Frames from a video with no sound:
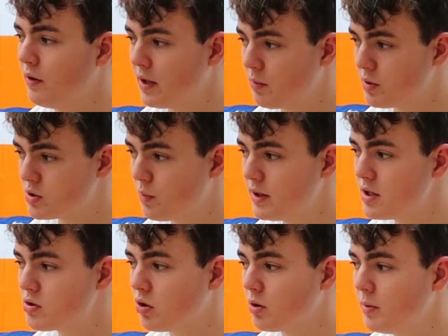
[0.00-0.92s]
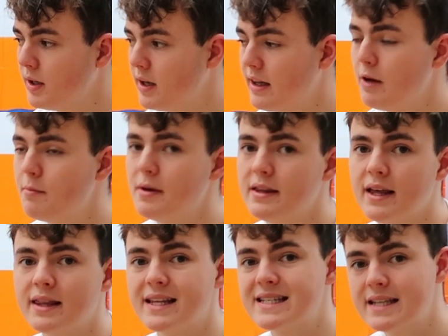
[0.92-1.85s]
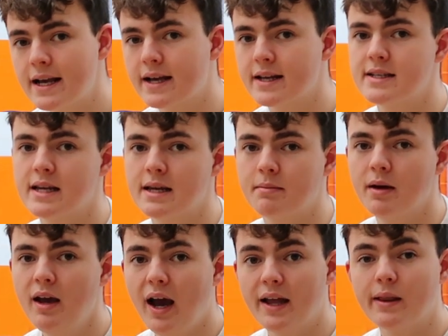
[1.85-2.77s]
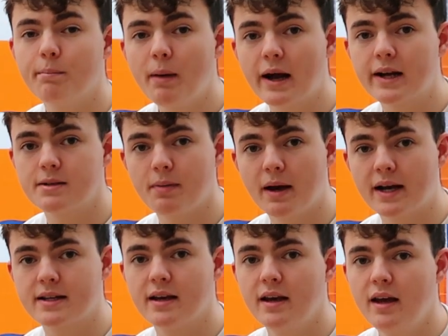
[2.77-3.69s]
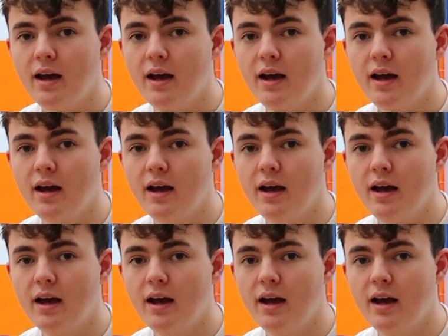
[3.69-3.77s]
if they were to win the tournament, they'd be then the second team and the back-to-back